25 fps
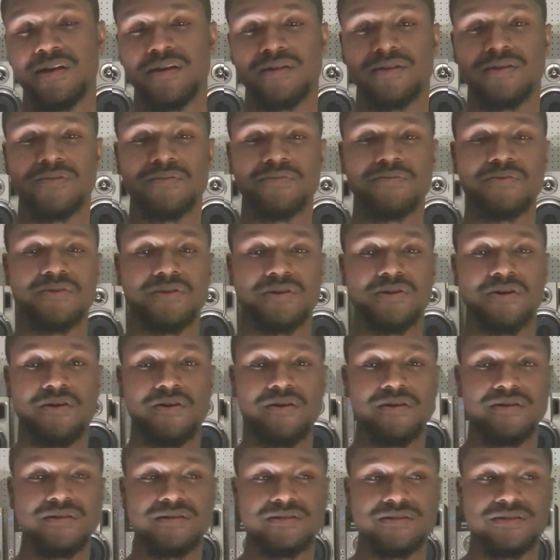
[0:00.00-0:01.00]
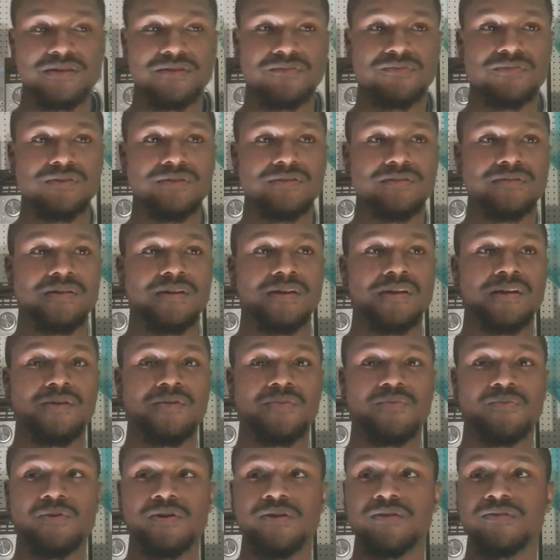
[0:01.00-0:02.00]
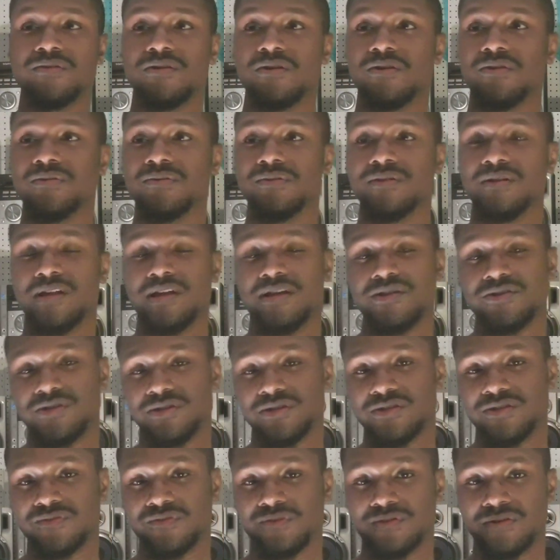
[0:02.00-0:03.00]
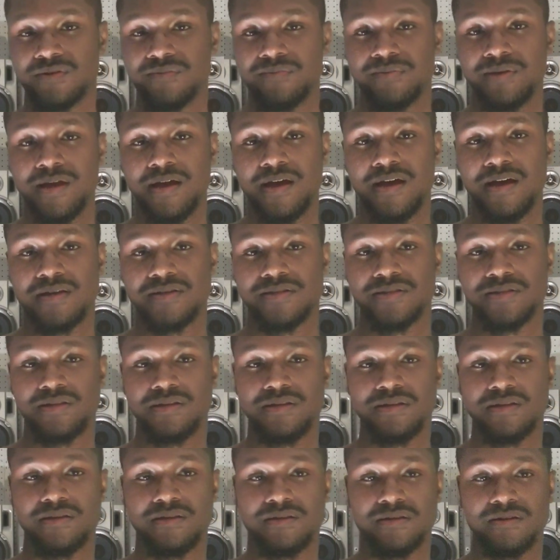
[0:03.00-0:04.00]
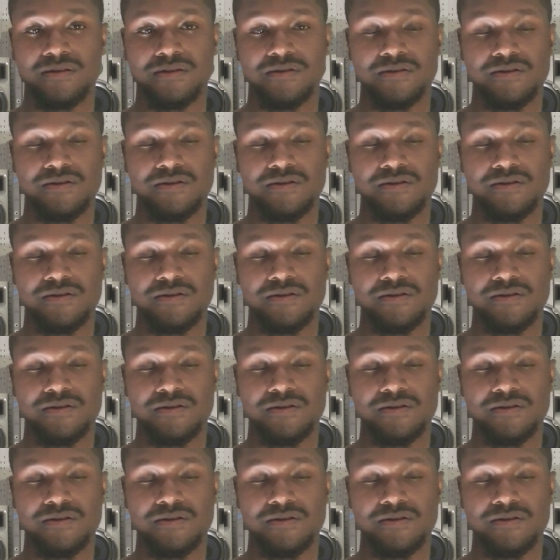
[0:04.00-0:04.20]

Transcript: They were pulling all these different well-known legends from the past and